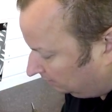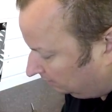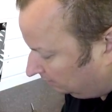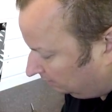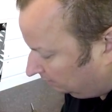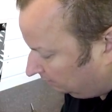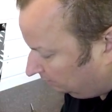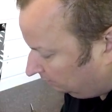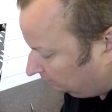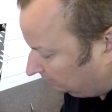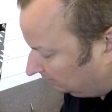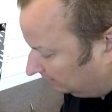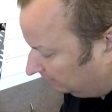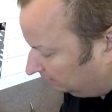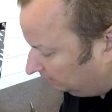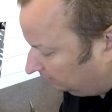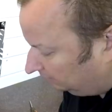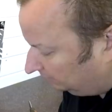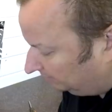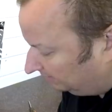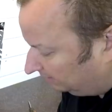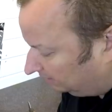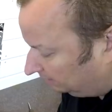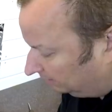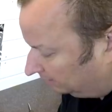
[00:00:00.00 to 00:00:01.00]
Oh no, look,
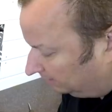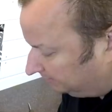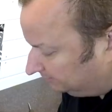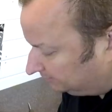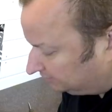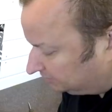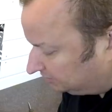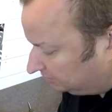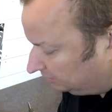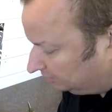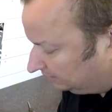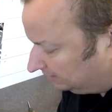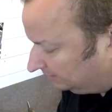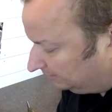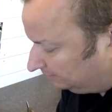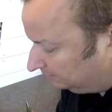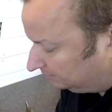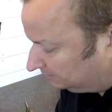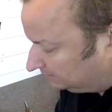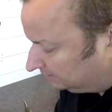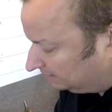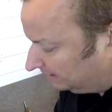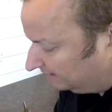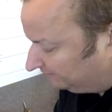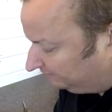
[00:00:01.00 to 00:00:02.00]
we've got an open circuit,
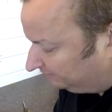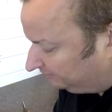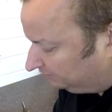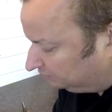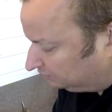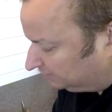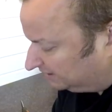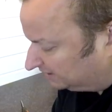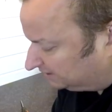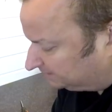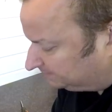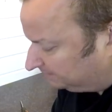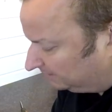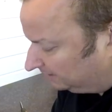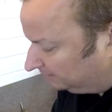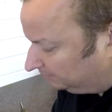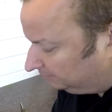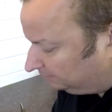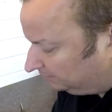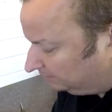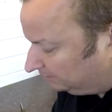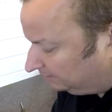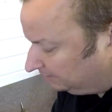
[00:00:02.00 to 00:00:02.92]
so that fuse has blown.